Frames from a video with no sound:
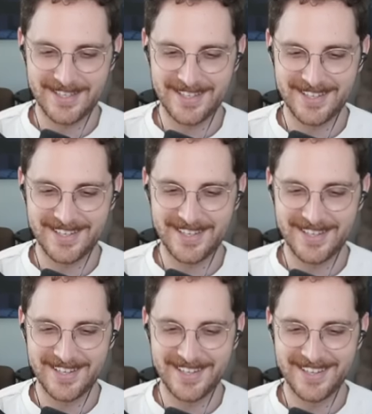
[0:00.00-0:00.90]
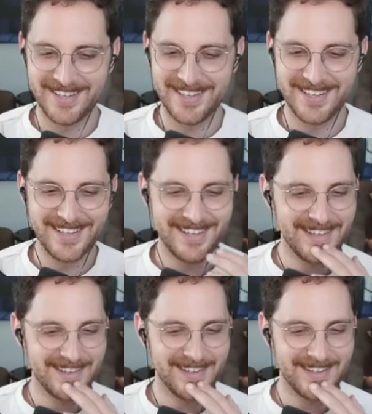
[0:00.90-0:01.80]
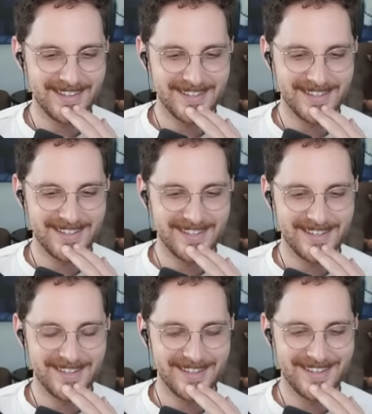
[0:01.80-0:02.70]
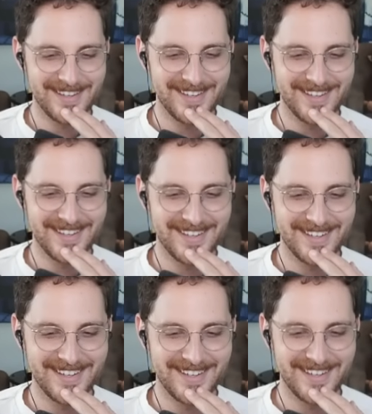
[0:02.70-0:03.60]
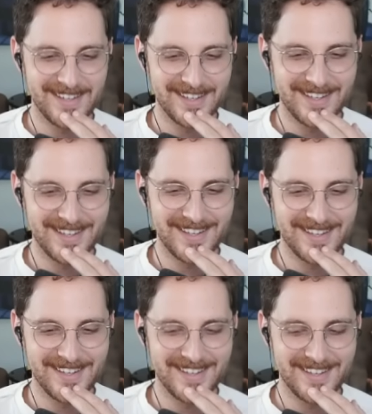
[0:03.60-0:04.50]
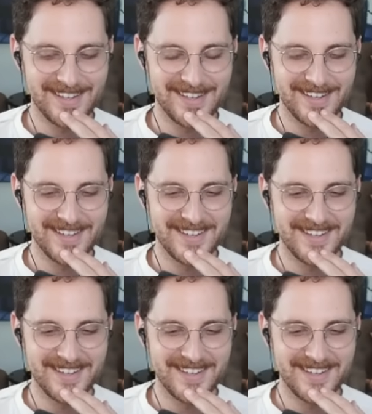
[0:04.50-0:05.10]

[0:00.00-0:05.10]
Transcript: [no speech]